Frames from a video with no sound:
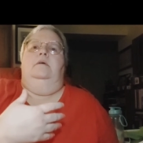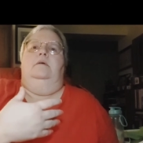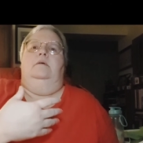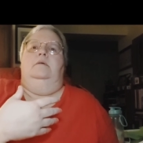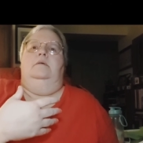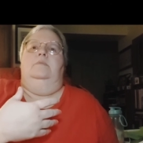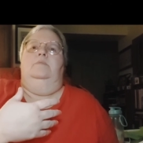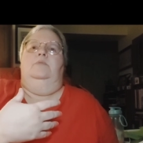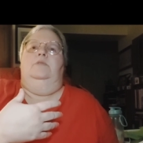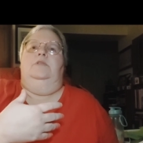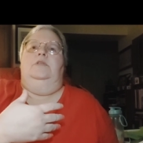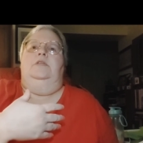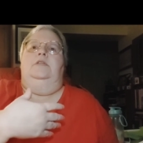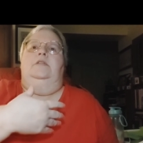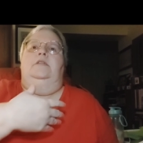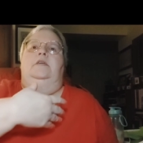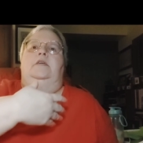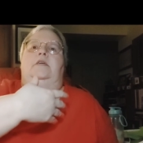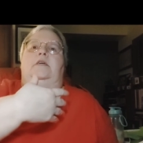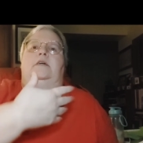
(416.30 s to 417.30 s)

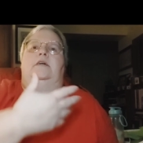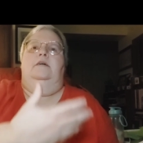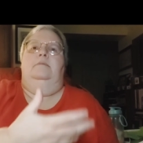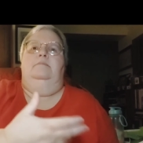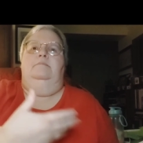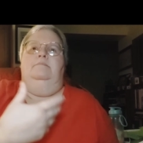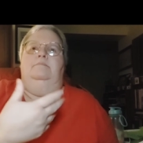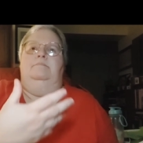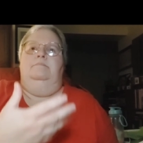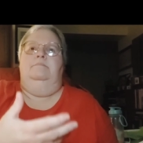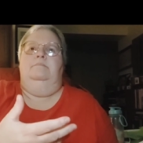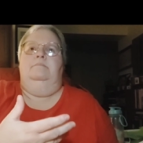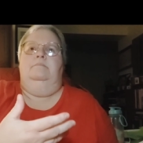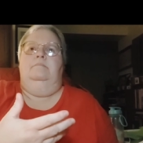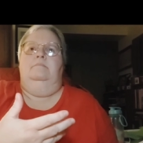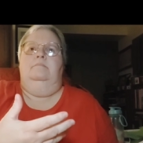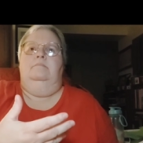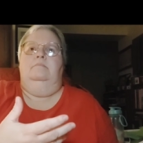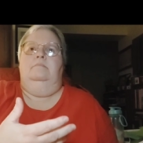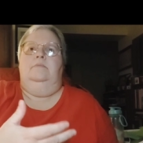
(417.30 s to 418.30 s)
within the
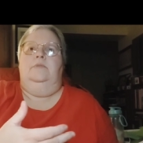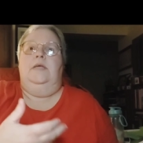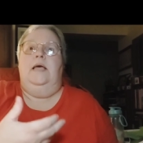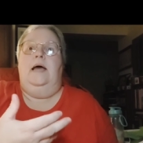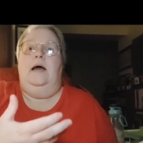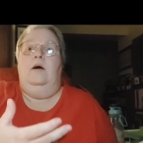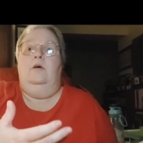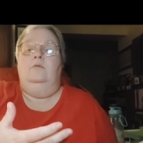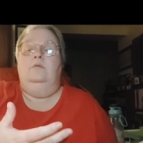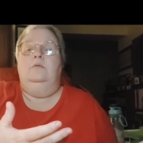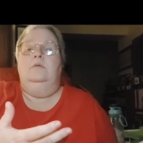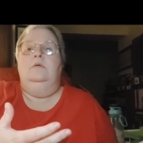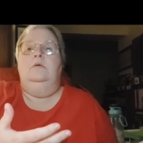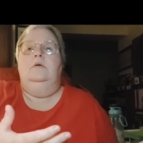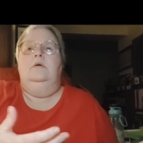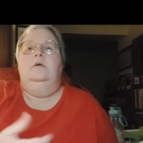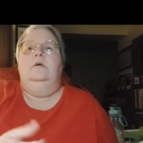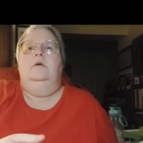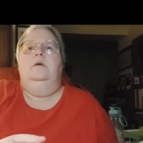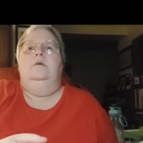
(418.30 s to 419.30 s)
town.
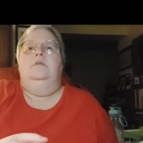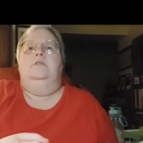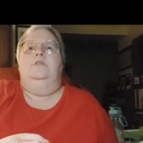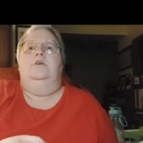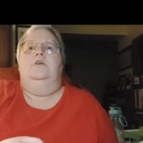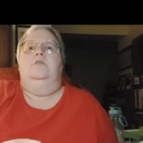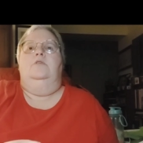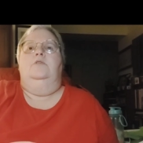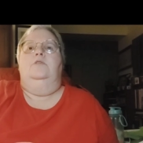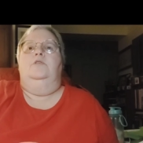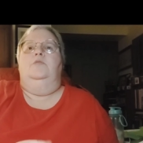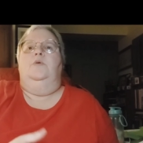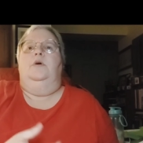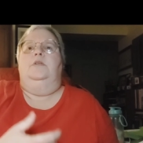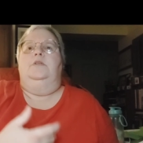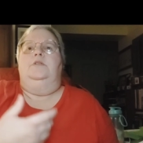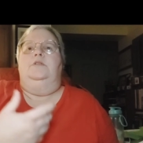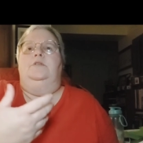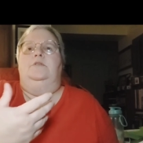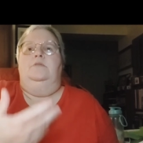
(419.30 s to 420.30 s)
So you'll
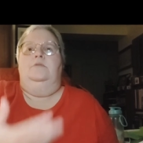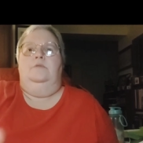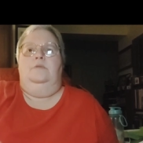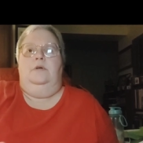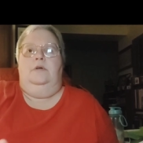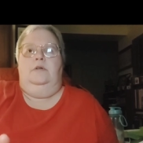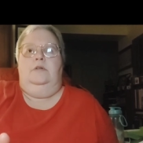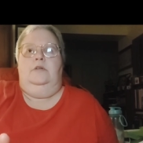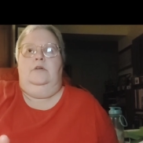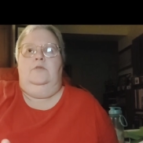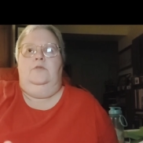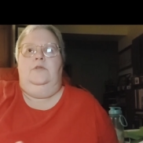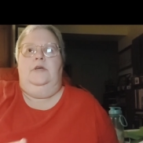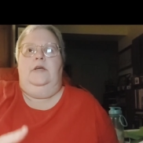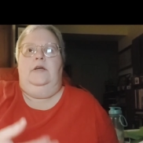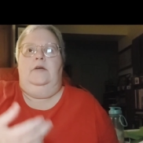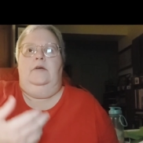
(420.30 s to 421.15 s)
want to go